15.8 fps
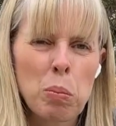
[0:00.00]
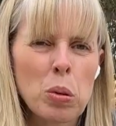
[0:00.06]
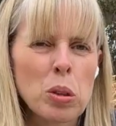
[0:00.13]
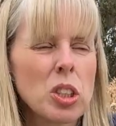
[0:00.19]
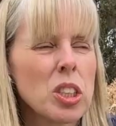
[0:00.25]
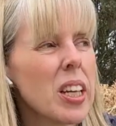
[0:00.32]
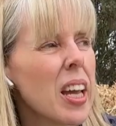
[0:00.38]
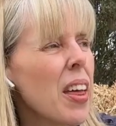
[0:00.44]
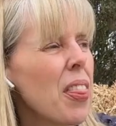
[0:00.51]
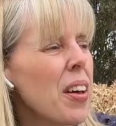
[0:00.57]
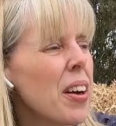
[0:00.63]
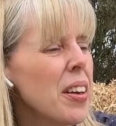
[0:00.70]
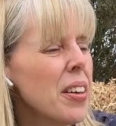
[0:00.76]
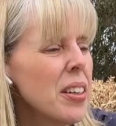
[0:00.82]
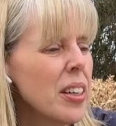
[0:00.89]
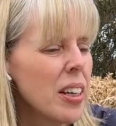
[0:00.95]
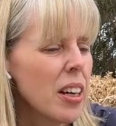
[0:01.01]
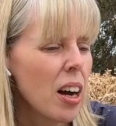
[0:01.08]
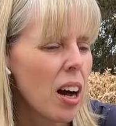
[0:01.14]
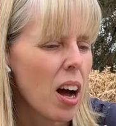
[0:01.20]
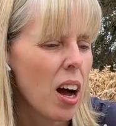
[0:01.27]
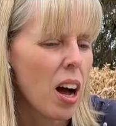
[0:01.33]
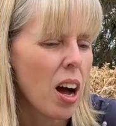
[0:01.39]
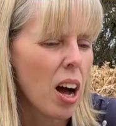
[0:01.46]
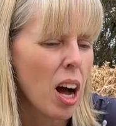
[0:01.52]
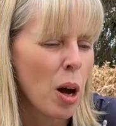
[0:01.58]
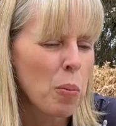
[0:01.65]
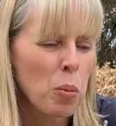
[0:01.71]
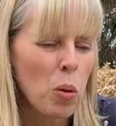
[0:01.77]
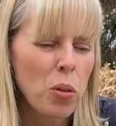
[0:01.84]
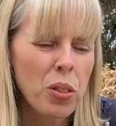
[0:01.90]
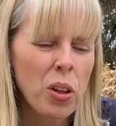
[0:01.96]
put together. I
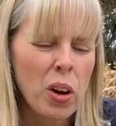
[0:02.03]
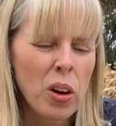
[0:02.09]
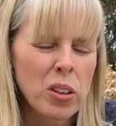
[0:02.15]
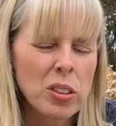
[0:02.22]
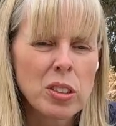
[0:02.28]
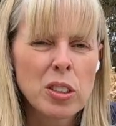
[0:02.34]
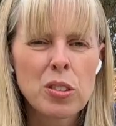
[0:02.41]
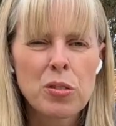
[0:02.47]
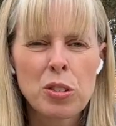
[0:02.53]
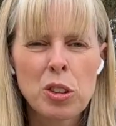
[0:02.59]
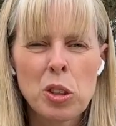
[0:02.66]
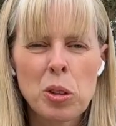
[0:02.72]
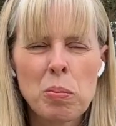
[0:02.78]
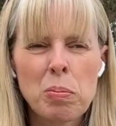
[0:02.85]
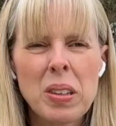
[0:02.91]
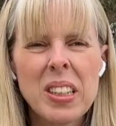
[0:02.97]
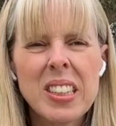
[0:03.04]
bought those from